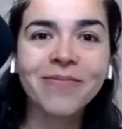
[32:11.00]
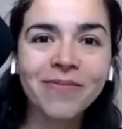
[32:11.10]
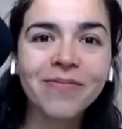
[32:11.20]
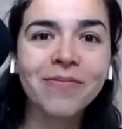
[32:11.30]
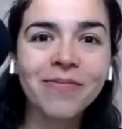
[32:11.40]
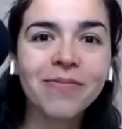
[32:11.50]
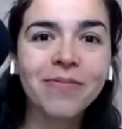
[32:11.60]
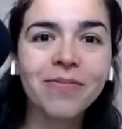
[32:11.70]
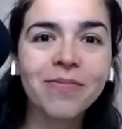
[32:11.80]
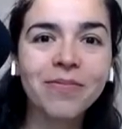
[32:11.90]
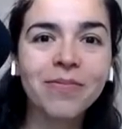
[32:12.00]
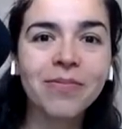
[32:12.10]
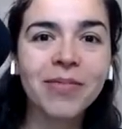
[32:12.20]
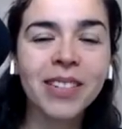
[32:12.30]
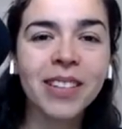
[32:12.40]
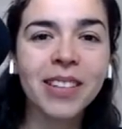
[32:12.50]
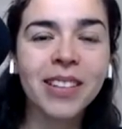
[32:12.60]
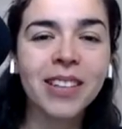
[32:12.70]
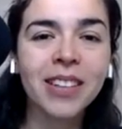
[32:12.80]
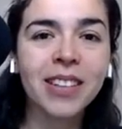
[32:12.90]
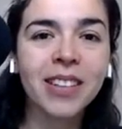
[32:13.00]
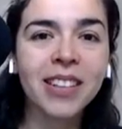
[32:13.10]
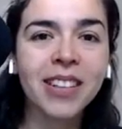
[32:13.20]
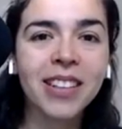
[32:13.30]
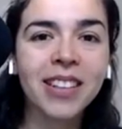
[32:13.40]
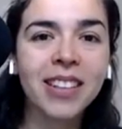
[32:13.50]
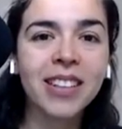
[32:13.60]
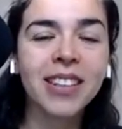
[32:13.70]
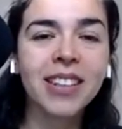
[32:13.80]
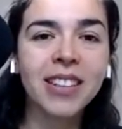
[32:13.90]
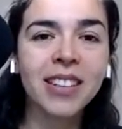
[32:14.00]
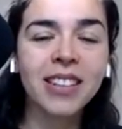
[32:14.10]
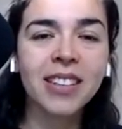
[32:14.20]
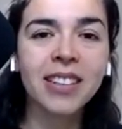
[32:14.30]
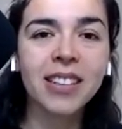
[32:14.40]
(silent)